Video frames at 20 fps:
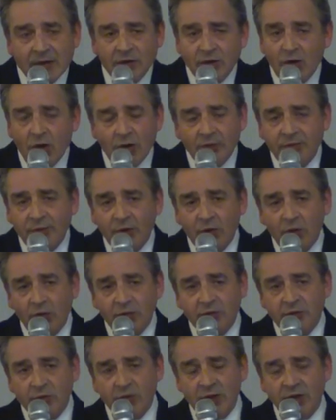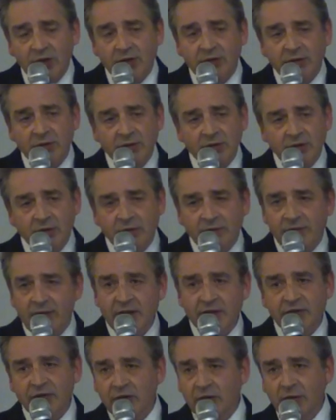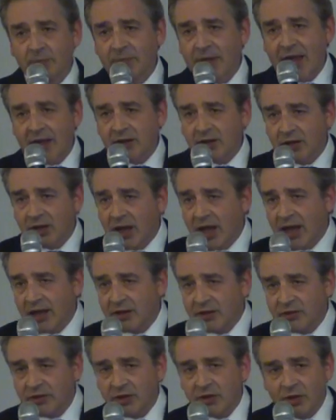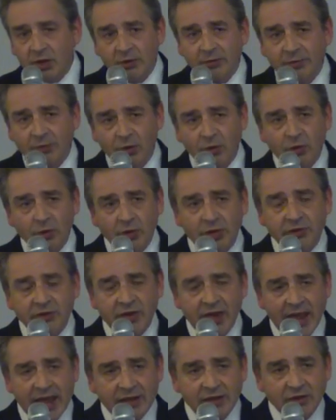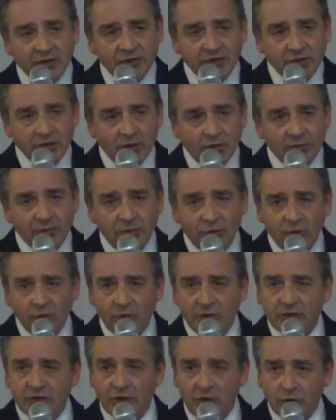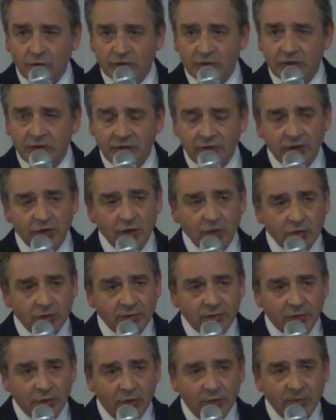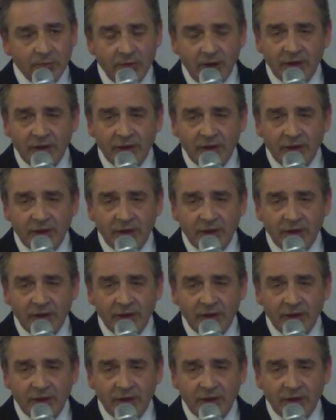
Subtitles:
not fought with conventional battle lines and not fought with tanks and not fought with soldiers in uniform,